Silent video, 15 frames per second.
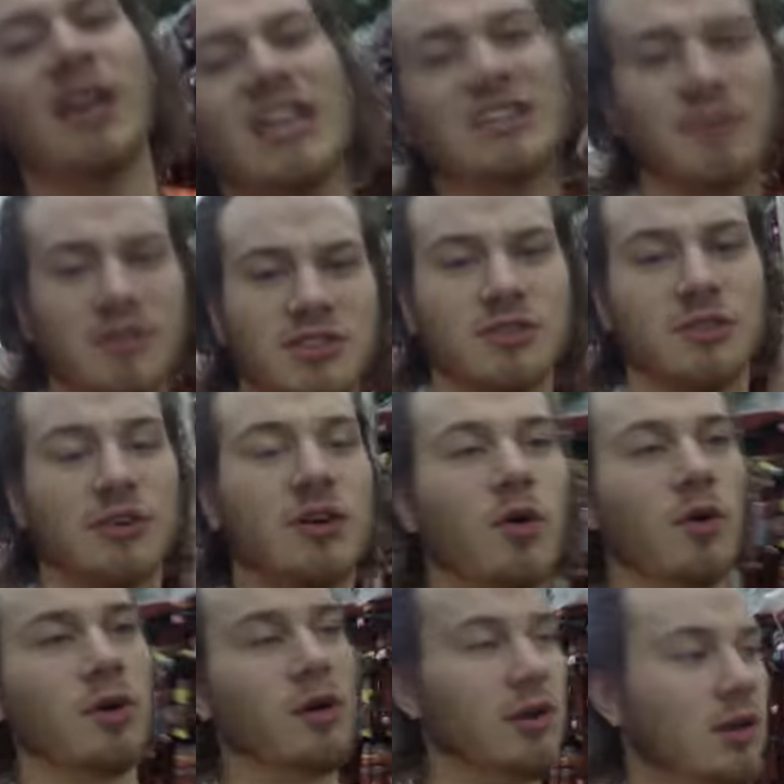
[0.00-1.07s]
Spencer
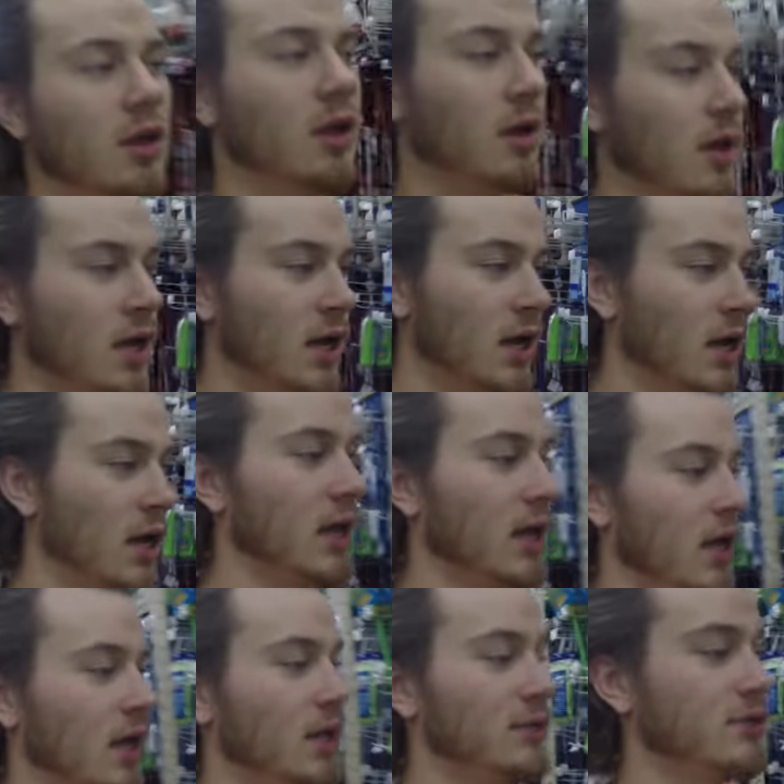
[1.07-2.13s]
recorded,
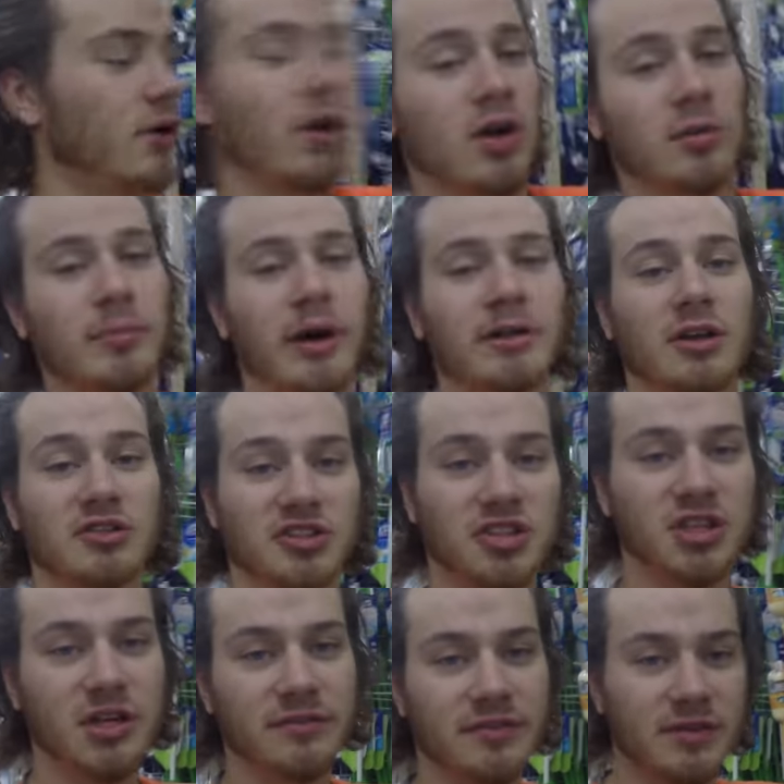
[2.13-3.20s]
talking about the
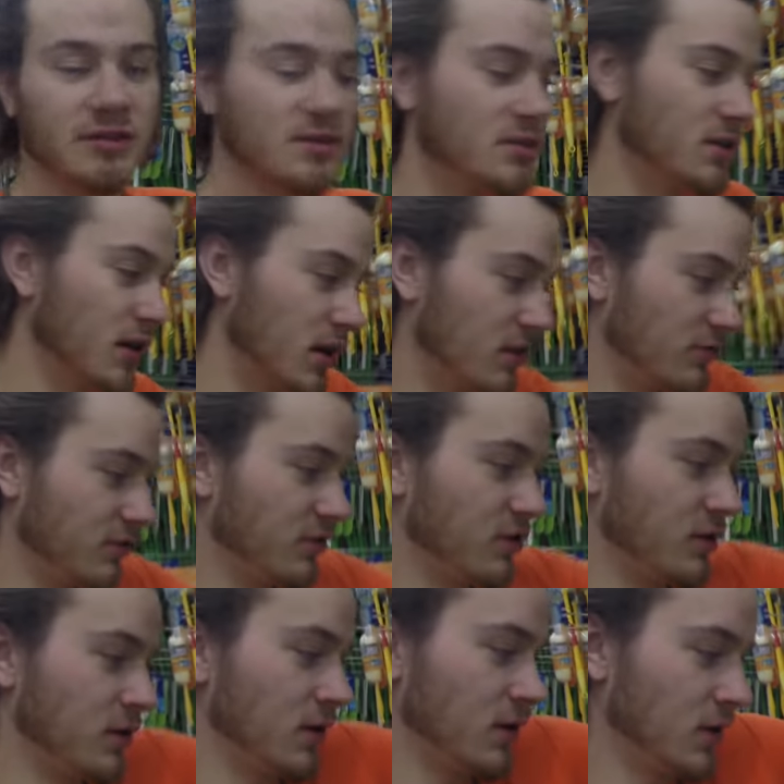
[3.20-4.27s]
Chiefs and stuff.
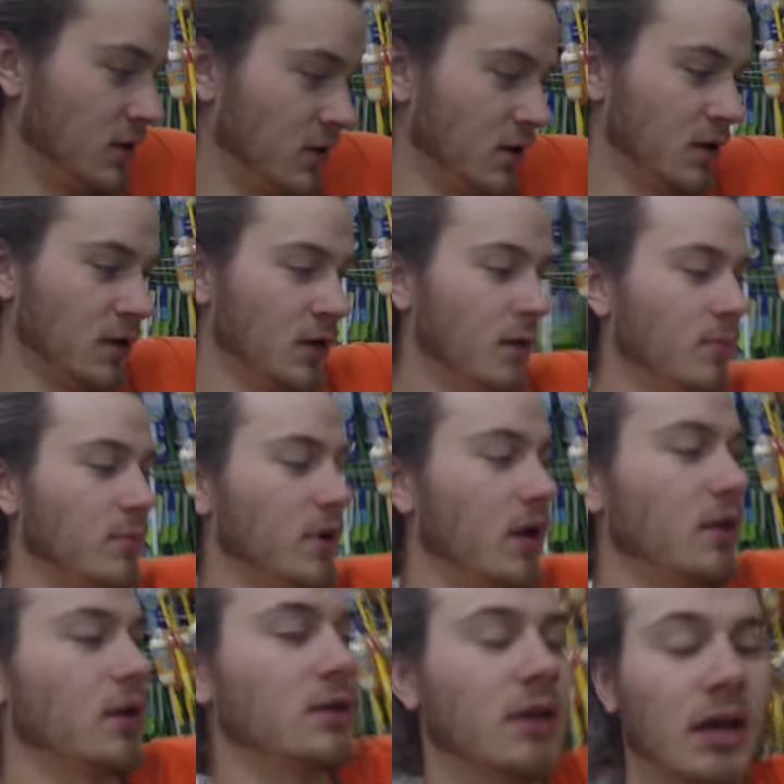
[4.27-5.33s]
But I
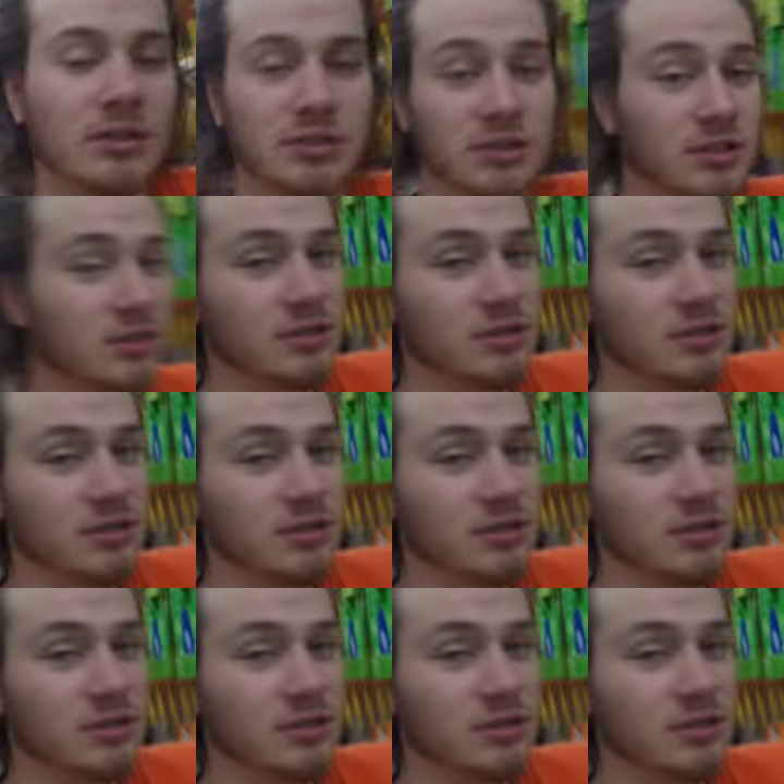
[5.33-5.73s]
think that's just